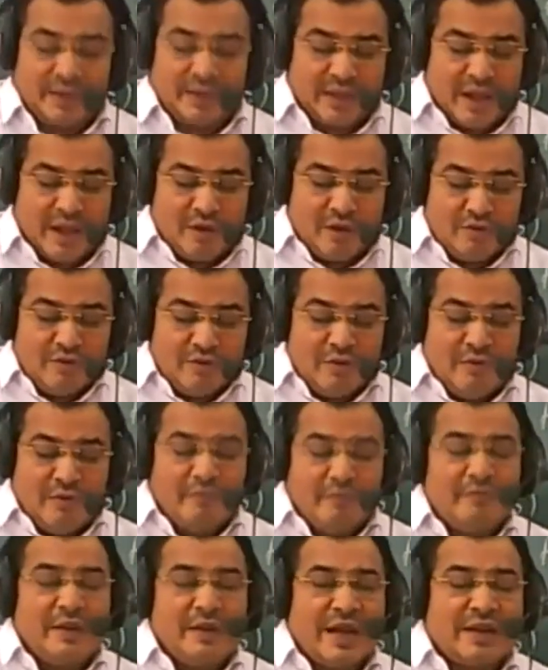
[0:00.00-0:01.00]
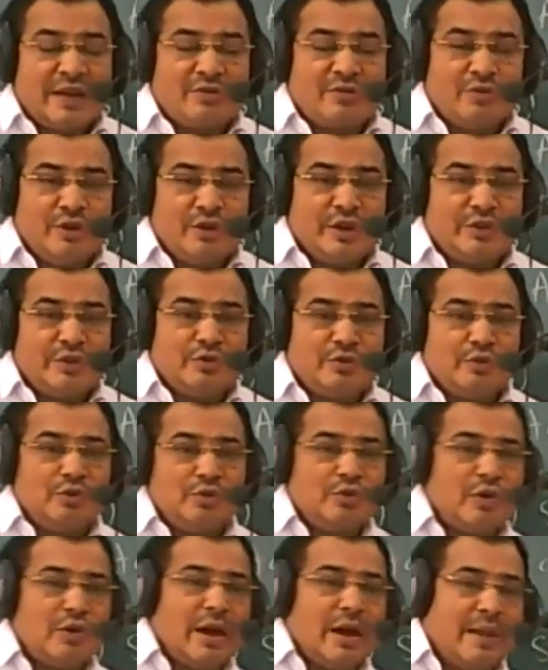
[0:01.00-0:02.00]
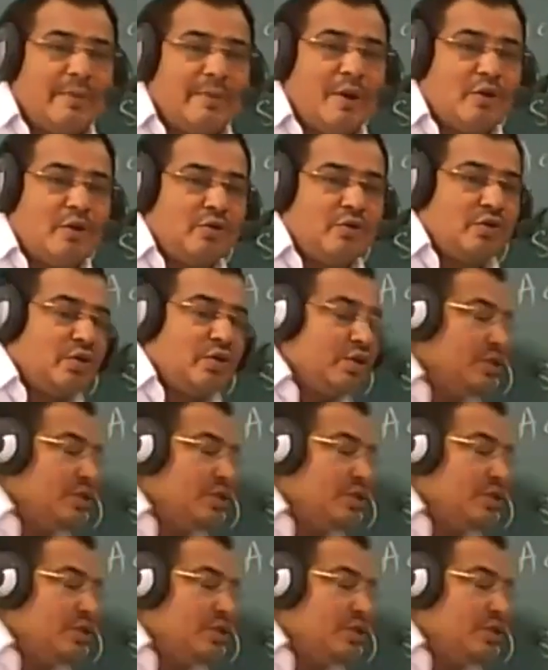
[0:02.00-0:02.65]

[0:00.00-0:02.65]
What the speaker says: Now we are going to know about